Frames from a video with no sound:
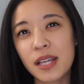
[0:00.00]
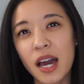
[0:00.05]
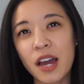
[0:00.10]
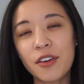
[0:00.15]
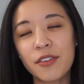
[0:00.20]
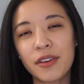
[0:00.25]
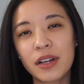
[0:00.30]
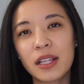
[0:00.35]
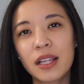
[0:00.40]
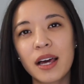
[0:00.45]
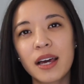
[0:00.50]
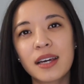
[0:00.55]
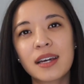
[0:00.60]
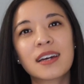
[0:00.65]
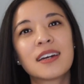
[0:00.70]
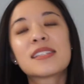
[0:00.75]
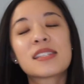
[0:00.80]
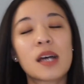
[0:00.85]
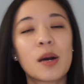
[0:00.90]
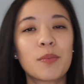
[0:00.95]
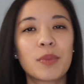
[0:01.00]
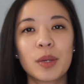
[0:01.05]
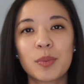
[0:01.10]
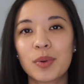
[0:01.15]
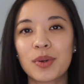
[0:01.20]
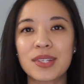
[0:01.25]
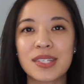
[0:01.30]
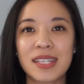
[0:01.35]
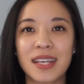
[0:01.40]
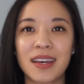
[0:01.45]
I feel like. Some
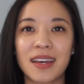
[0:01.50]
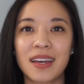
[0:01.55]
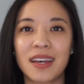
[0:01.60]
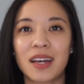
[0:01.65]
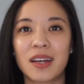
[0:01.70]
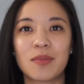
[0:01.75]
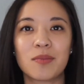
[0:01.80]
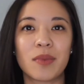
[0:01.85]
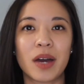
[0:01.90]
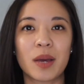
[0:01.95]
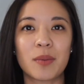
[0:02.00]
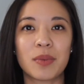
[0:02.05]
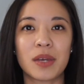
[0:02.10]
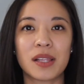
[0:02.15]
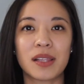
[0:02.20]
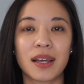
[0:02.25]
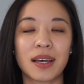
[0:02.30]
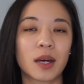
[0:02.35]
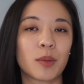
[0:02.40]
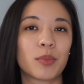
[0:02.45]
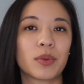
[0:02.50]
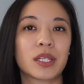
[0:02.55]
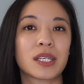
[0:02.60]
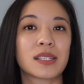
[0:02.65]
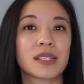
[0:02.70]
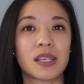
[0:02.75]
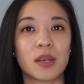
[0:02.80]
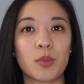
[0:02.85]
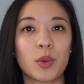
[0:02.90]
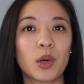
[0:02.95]
people say it might be like a
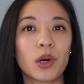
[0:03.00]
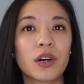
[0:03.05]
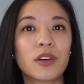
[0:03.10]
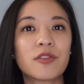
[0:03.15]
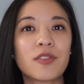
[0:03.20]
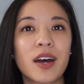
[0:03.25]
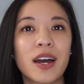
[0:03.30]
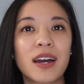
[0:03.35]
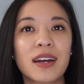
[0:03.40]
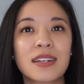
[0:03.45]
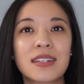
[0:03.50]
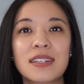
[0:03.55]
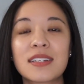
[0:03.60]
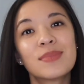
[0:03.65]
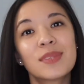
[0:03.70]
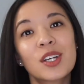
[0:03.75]
placebo effect.